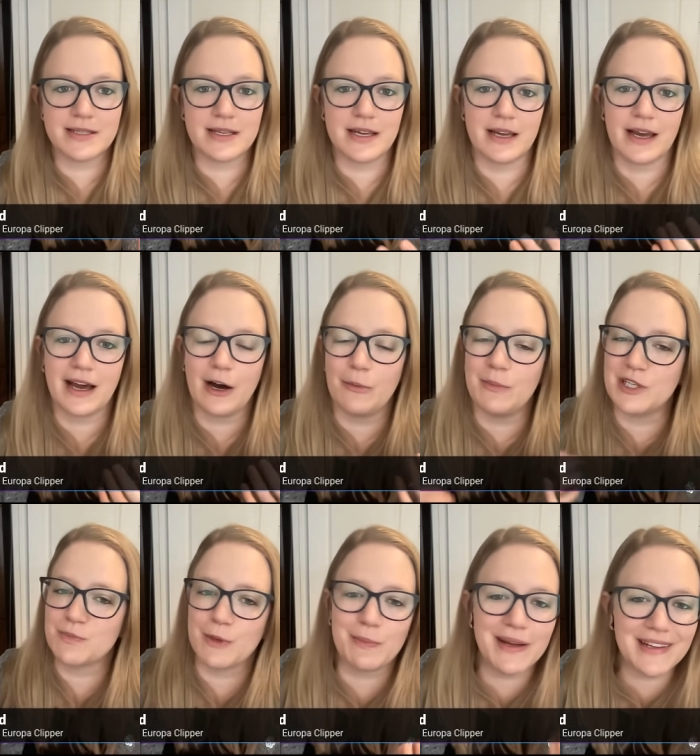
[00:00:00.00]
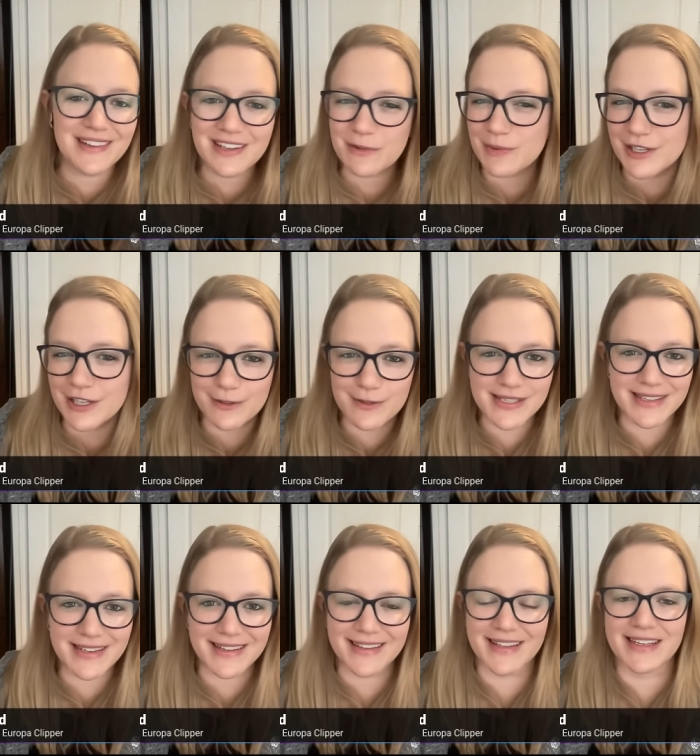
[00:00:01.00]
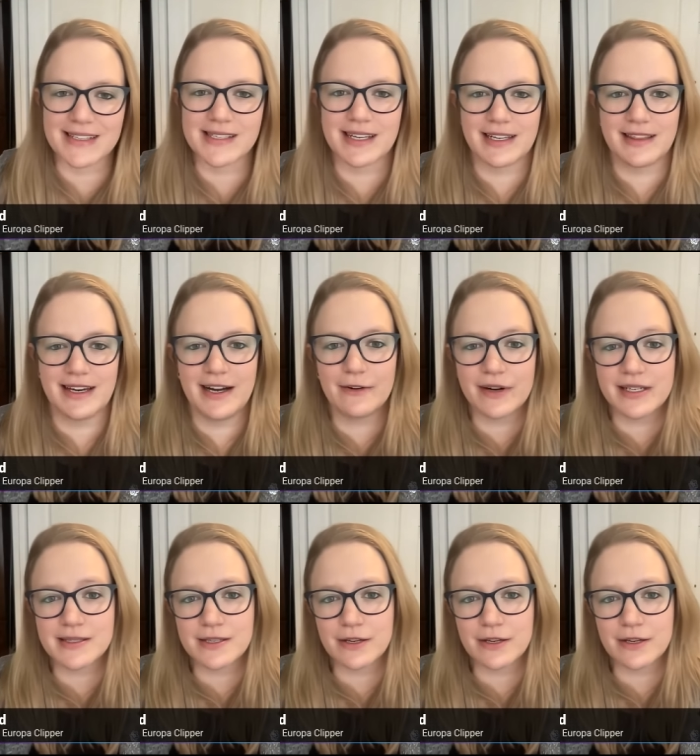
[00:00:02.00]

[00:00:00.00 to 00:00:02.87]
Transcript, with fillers: seeing how much propellant we're using, things like that, right?